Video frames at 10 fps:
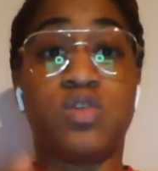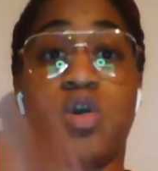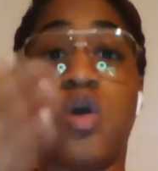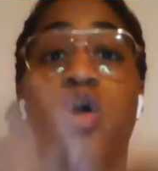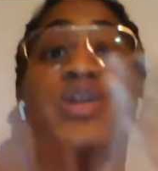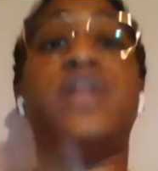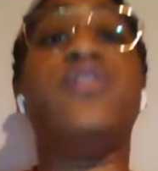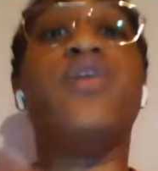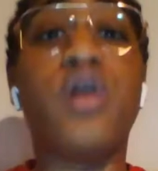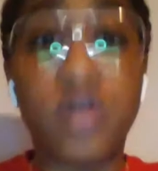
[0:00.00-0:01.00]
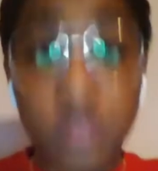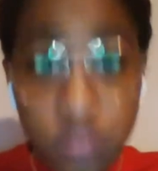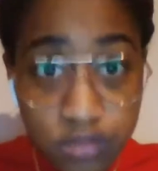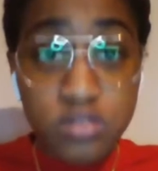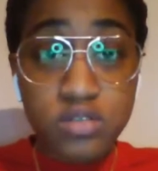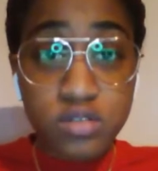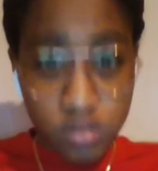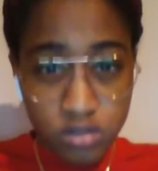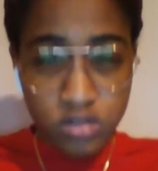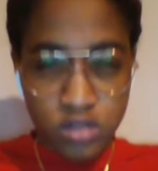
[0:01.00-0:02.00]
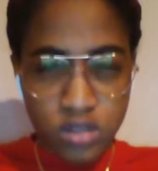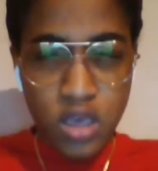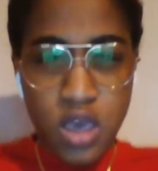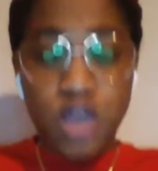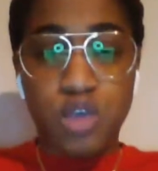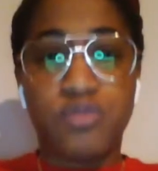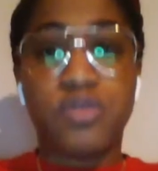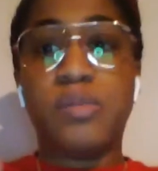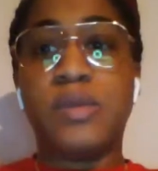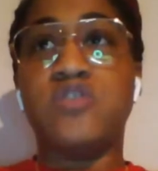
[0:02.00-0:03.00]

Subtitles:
all day long. You feel me?